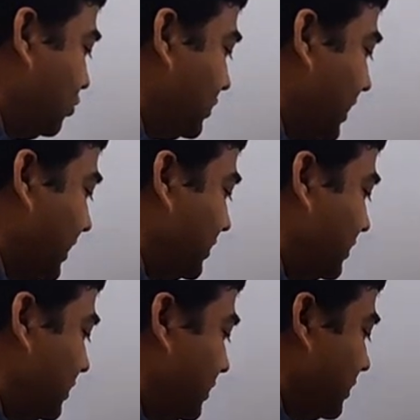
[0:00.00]
Q charge,
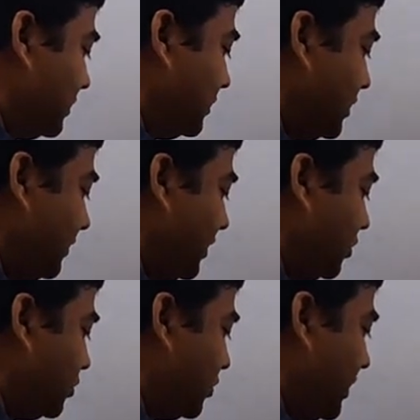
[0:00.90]
they
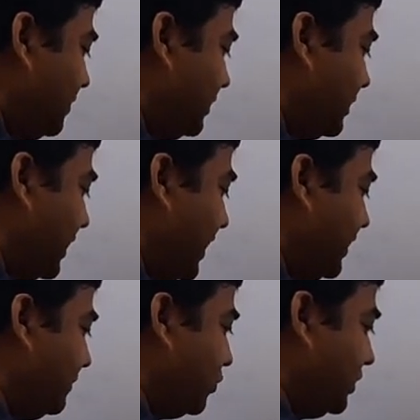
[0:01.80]
will also have
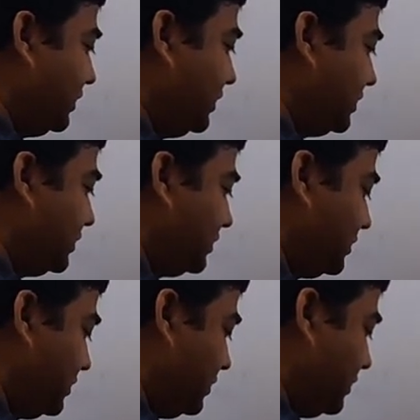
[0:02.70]
end point
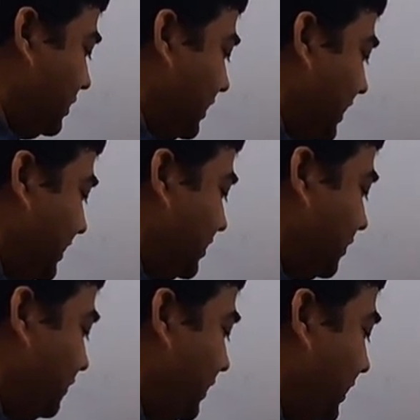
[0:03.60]

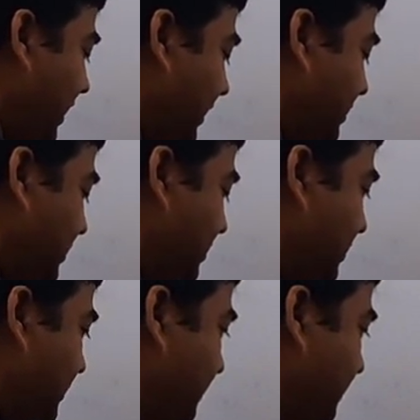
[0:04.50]
electric field lines.